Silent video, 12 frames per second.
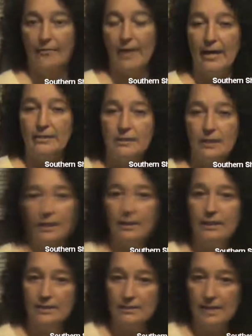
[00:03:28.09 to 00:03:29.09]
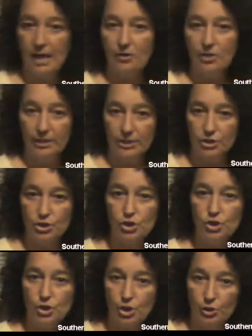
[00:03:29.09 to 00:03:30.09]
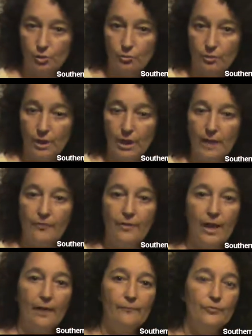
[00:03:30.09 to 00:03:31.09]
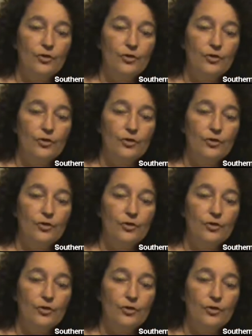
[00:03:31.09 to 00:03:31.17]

That his calculations showed that